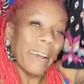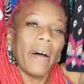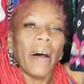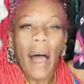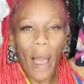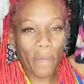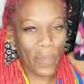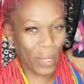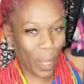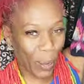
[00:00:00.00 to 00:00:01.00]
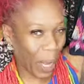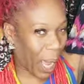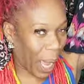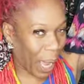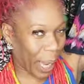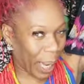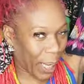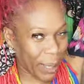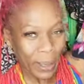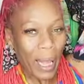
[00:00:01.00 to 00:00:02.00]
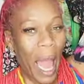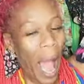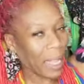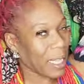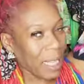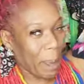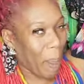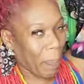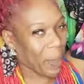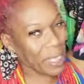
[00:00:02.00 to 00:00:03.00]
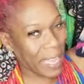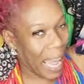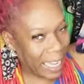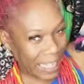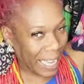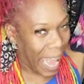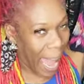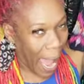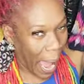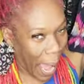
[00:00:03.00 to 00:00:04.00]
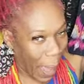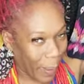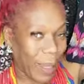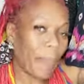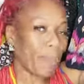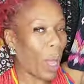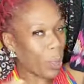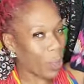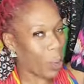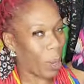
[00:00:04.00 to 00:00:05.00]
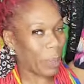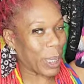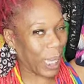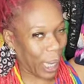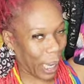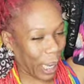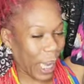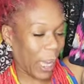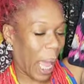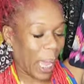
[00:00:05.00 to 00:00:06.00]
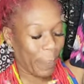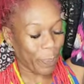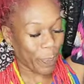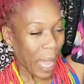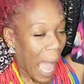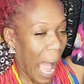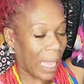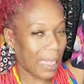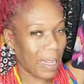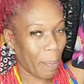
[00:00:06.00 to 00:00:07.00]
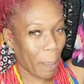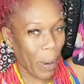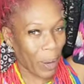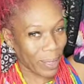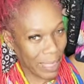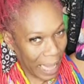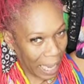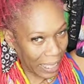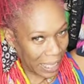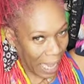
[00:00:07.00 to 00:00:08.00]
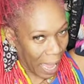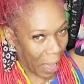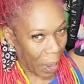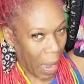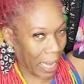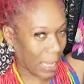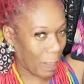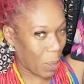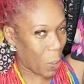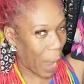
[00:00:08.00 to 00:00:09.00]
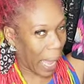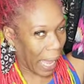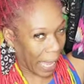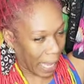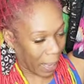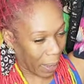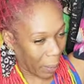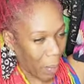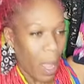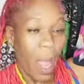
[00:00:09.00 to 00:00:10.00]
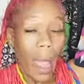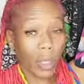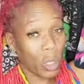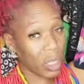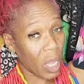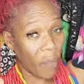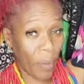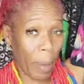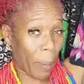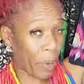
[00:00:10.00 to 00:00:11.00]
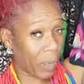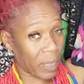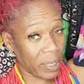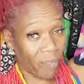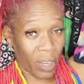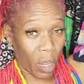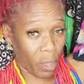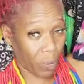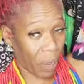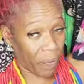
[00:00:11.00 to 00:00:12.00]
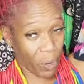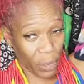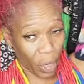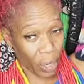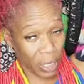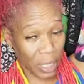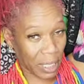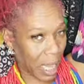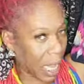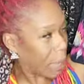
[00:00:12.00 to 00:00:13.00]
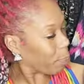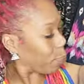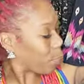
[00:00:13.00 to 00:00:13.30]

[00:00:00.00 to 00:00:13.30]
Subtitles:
I feel so good. I get to let my personality out. You know what I'm saying? I get to let my personality out. I get to be who I am. As you can tell from my previous videos, when I first started this thing,